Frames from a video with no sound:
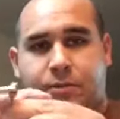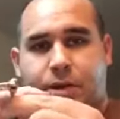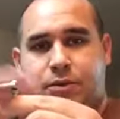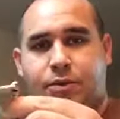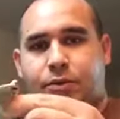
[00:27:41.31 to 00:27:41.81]
I'll
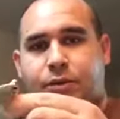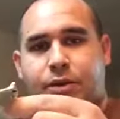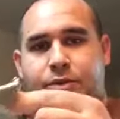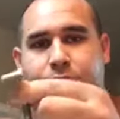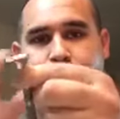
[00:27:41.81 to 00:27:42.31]
do it in
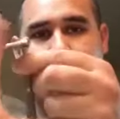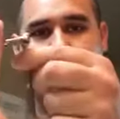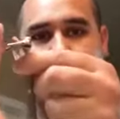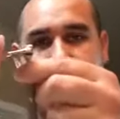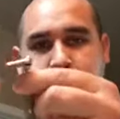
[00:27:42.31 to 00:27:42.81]
reverse order. We're
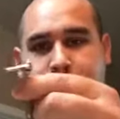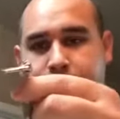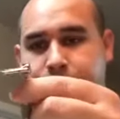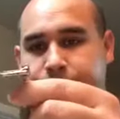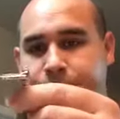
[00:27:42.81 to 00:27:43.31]
gonna clean it
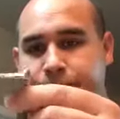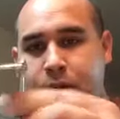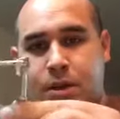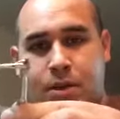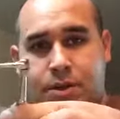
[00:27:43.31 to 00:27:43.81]
and
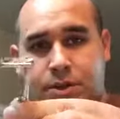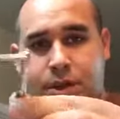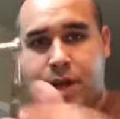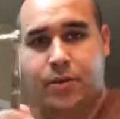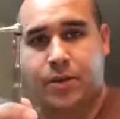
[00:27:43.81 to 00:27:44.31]
show
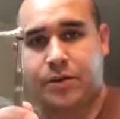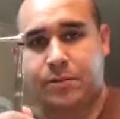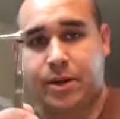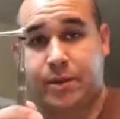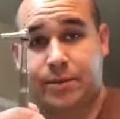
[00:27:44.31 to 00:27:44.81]
you how it works from
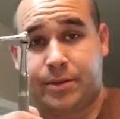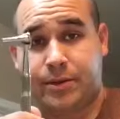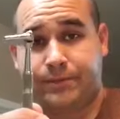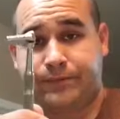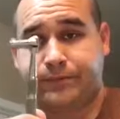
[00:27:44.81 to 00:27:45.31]
there.
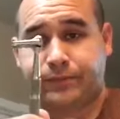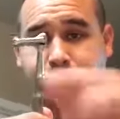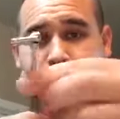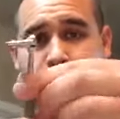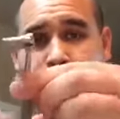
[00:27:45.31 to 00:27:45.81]
So
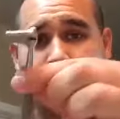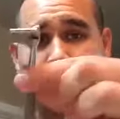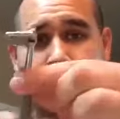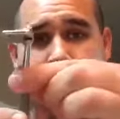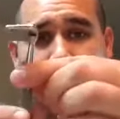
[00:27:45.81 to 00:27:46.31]
take
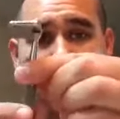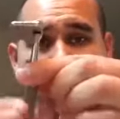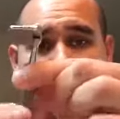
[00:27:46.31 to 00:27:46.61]
it apart.